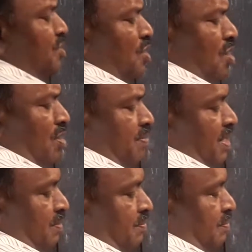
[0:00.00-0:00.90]
the normal.
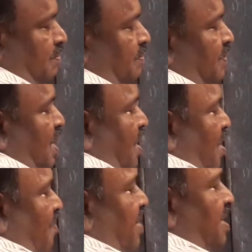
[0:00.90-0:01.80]

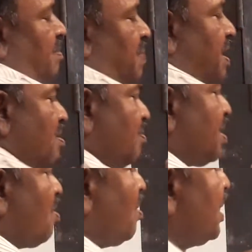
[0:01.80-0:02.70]
When the plane of
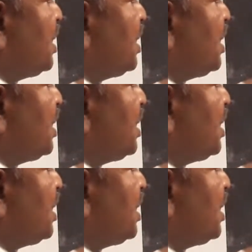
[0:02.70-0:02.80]
the coil